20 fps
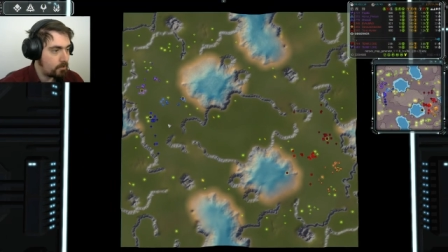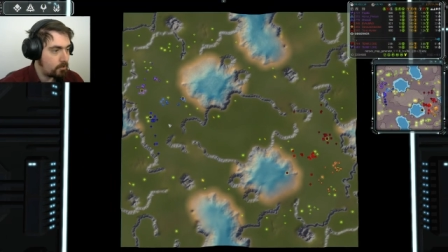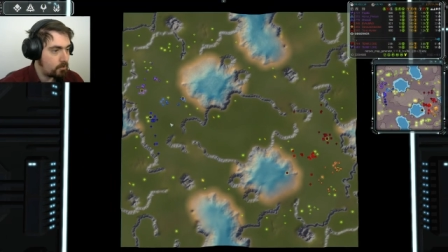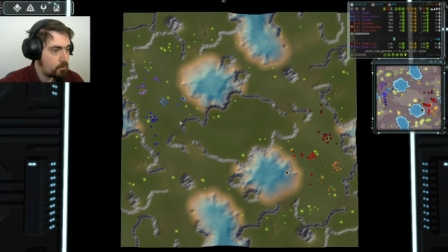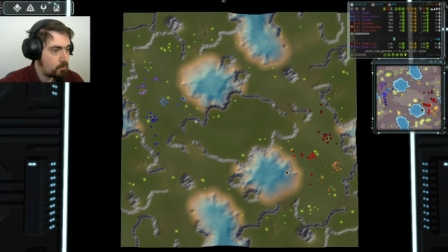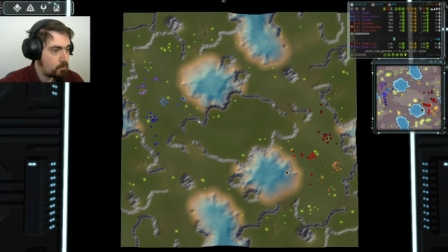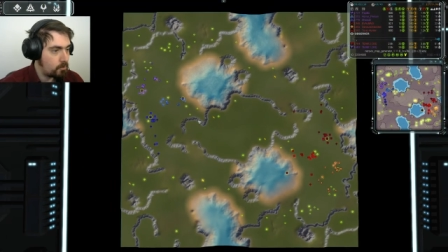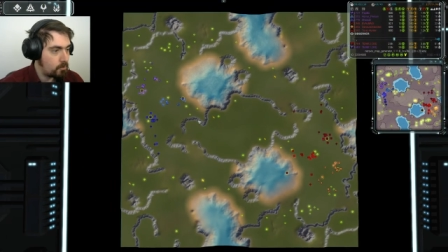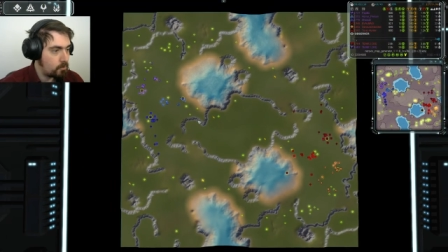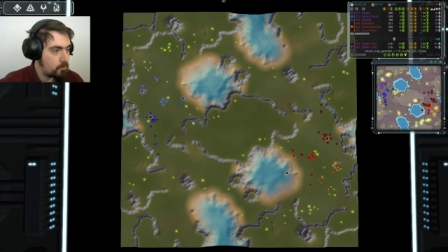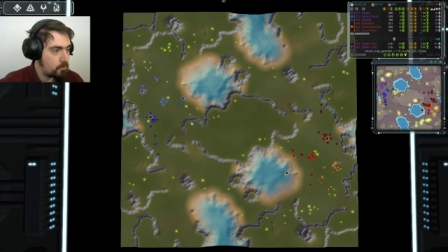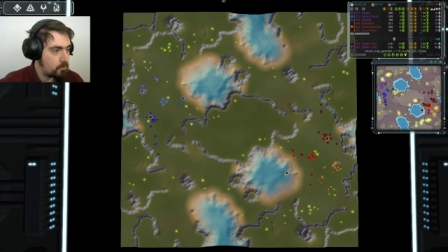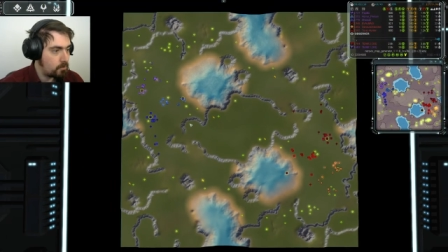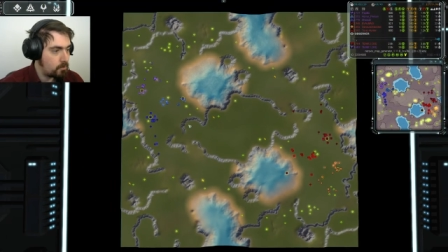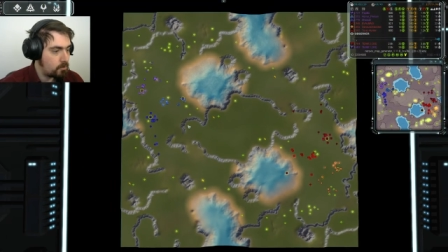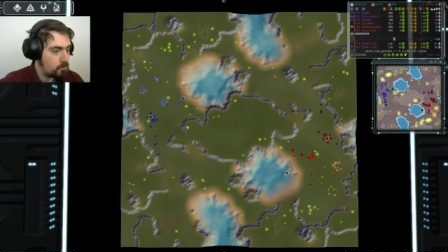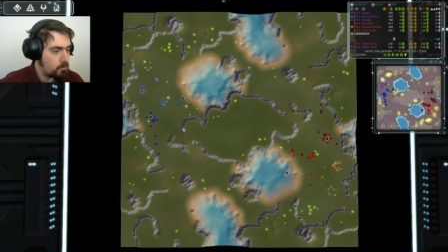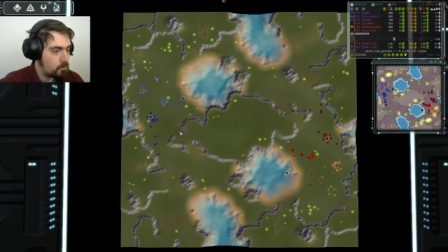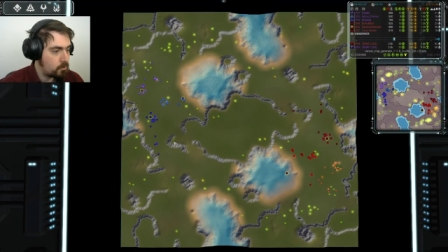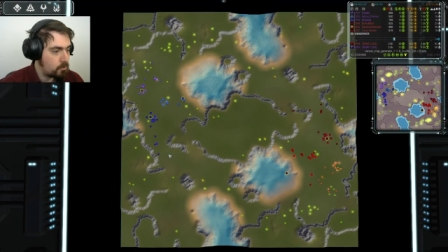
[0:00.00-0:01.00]
to
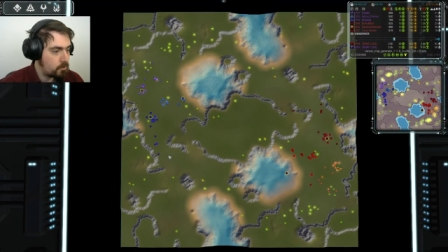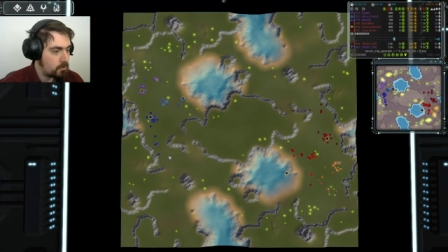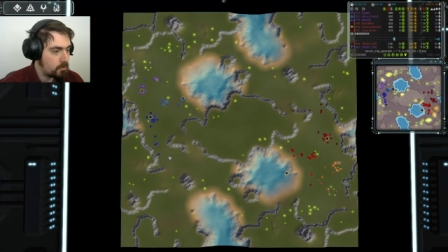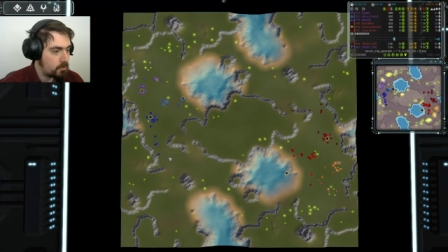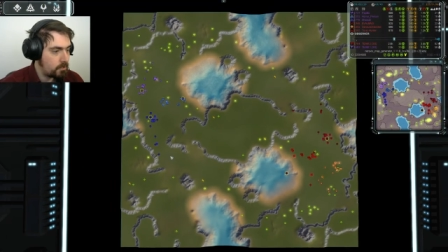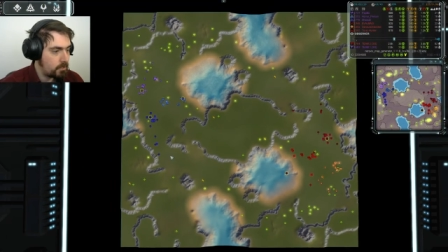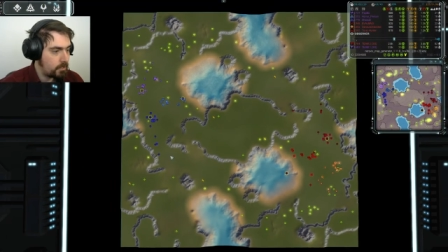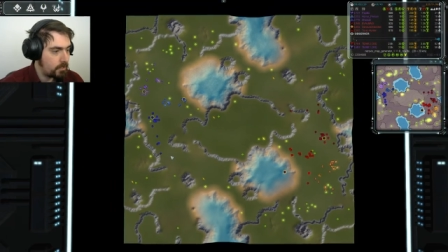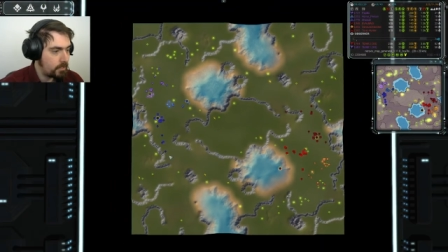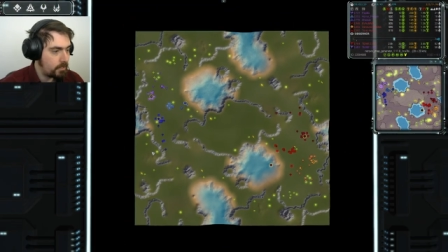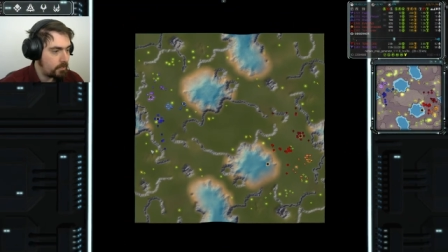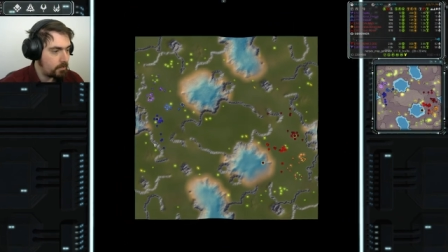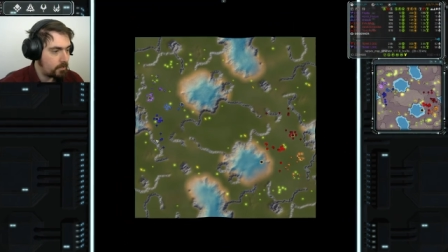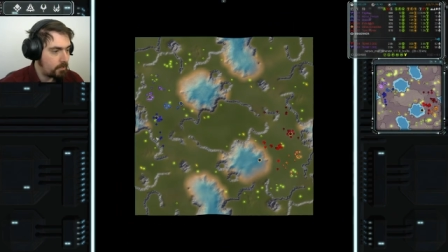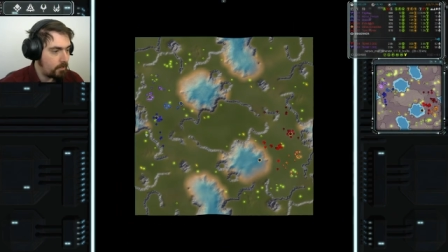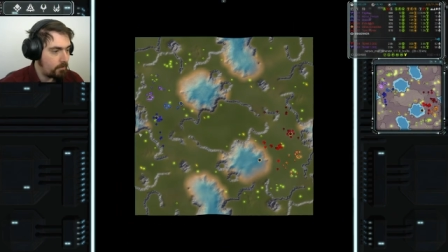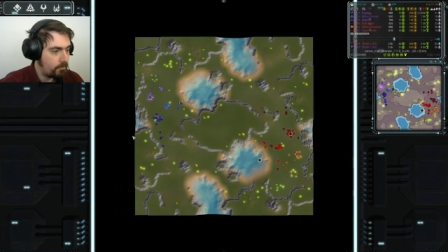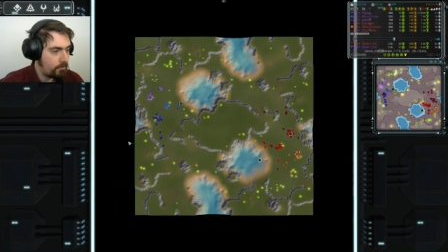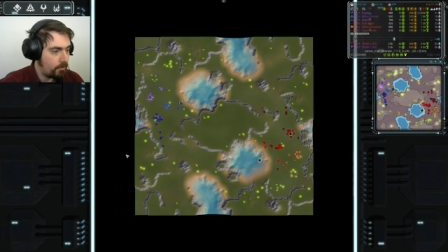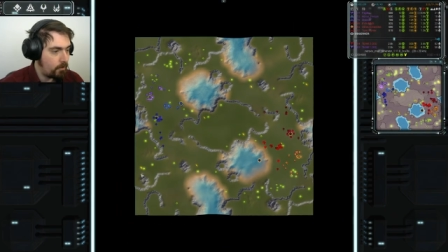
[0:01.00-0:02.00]
do sneaky
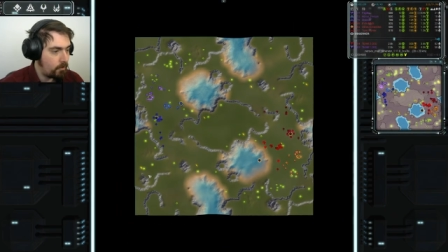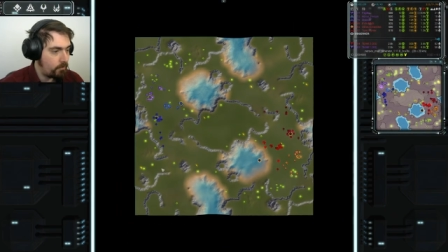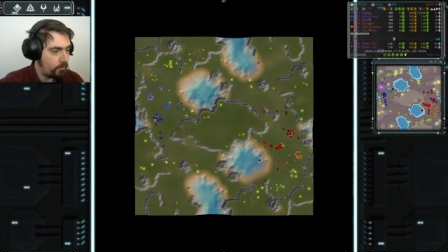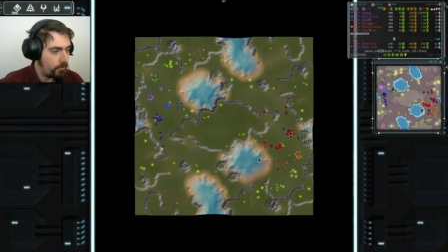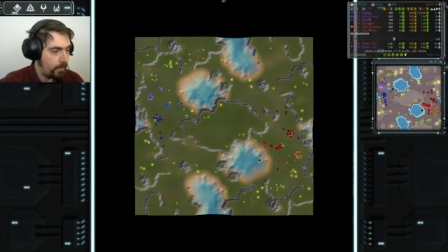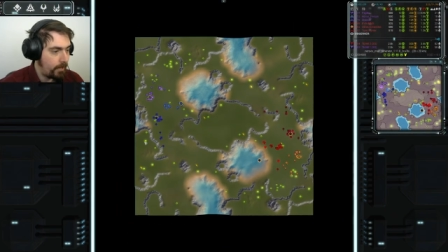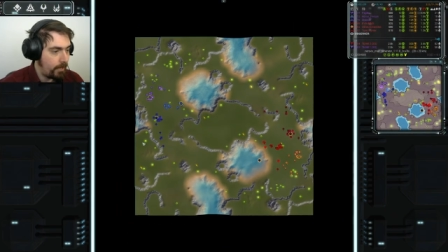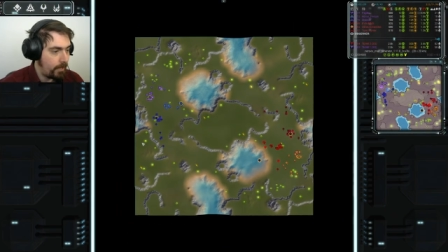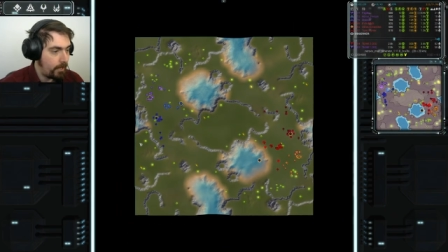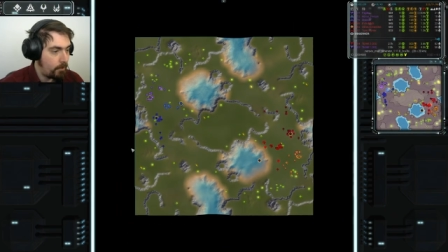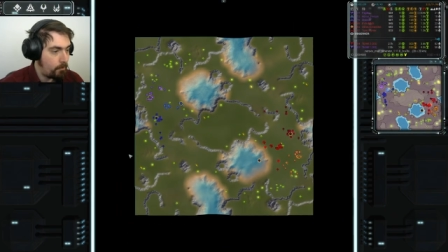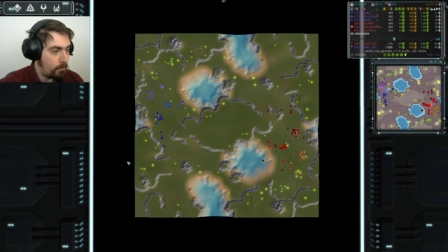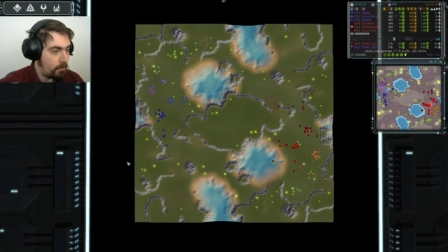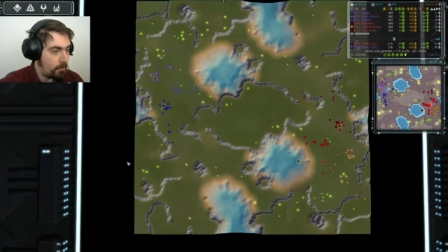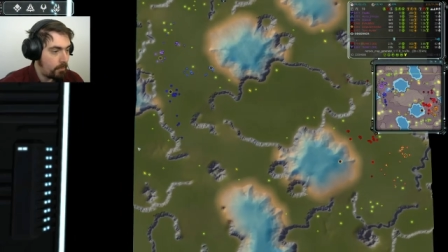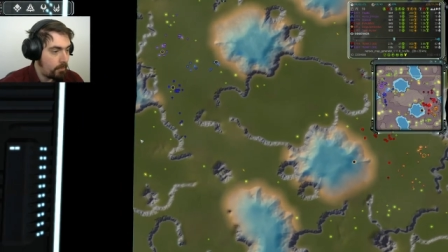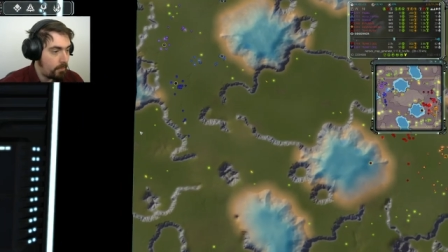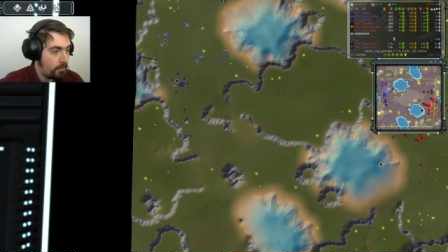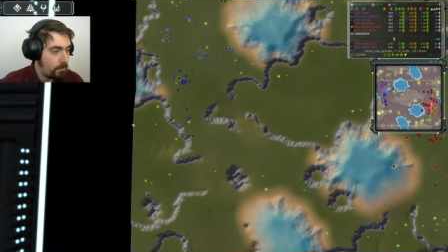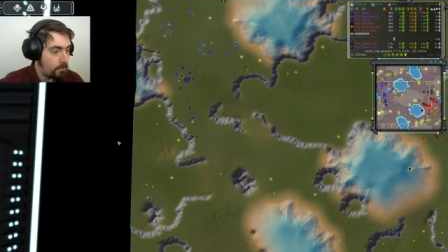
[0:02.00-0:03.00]
stuff over here
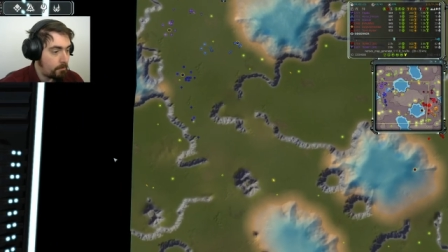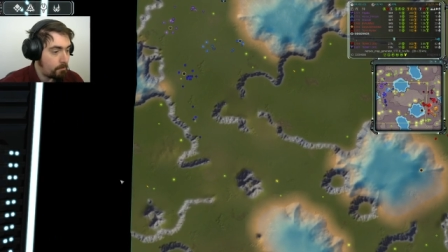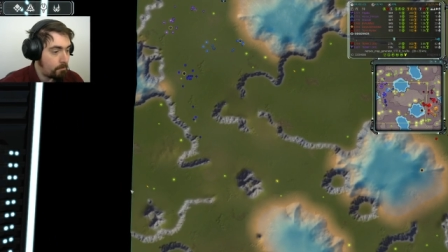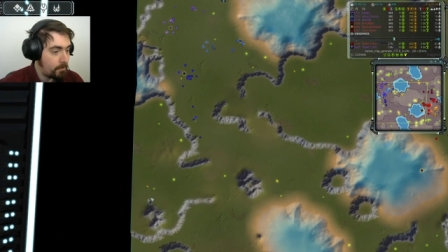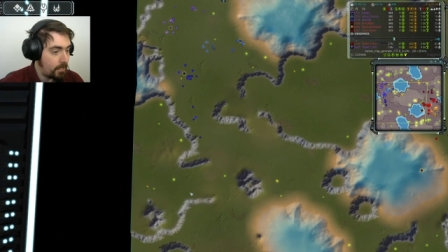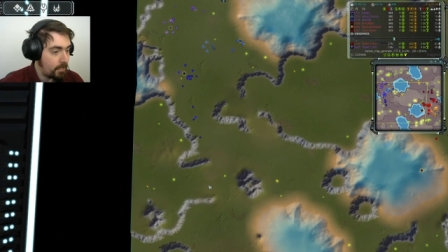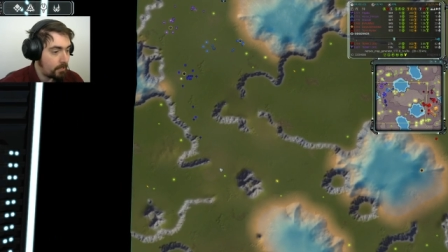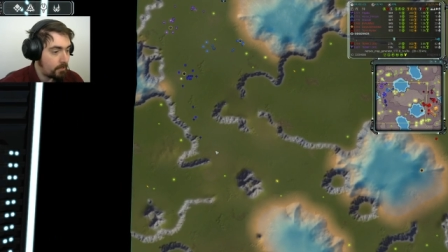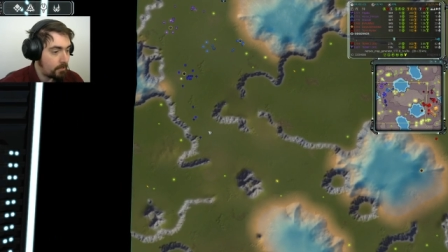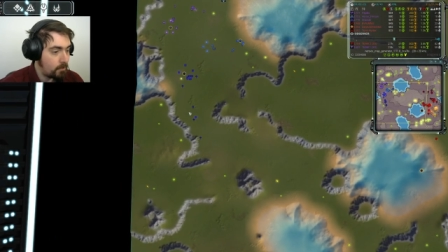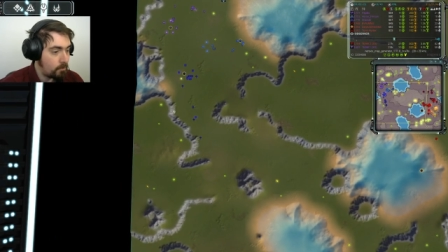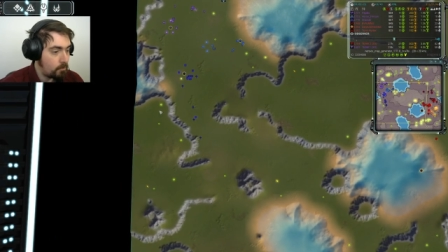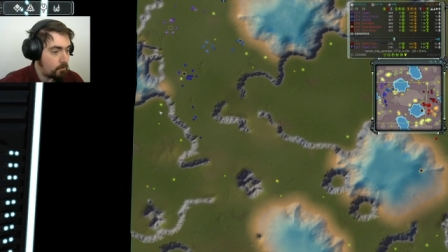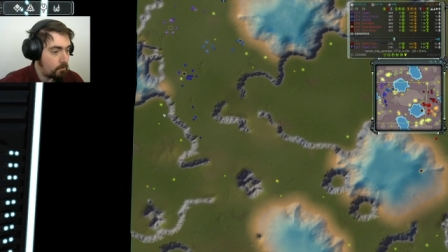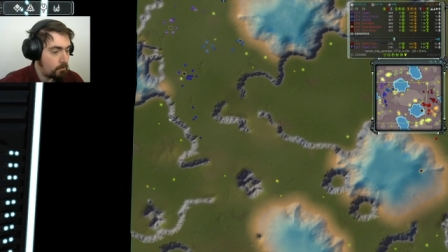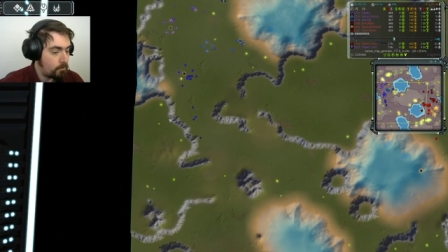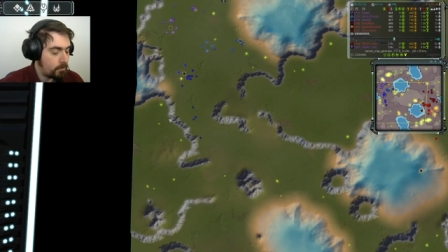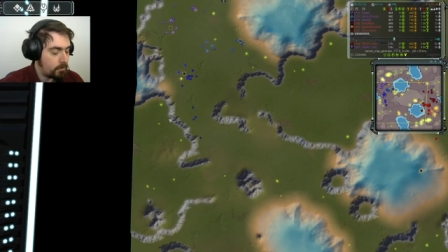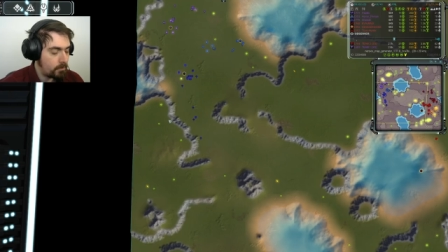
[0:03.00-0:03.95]
whether this plateau